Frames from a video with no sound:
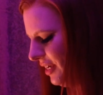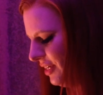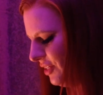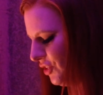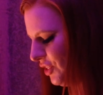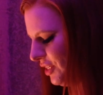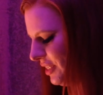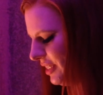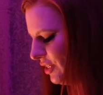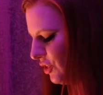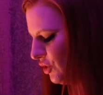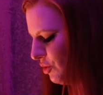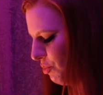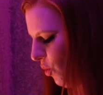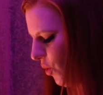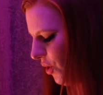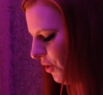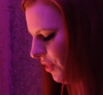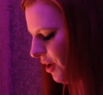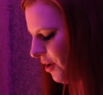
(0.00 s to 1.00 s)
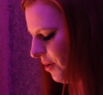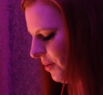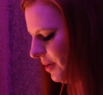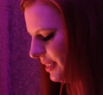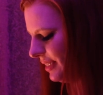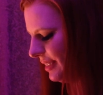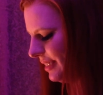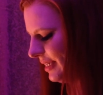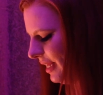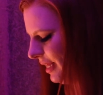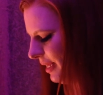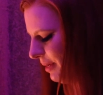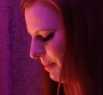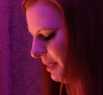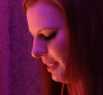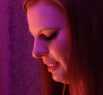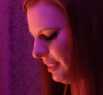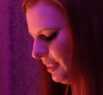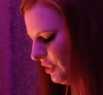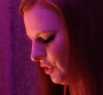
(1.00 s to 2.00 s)
interesting. There's more, though. It's telling
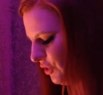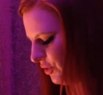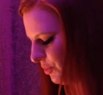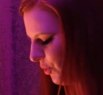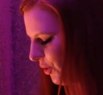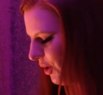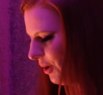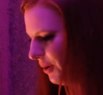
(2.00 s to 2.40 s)
me that there's more.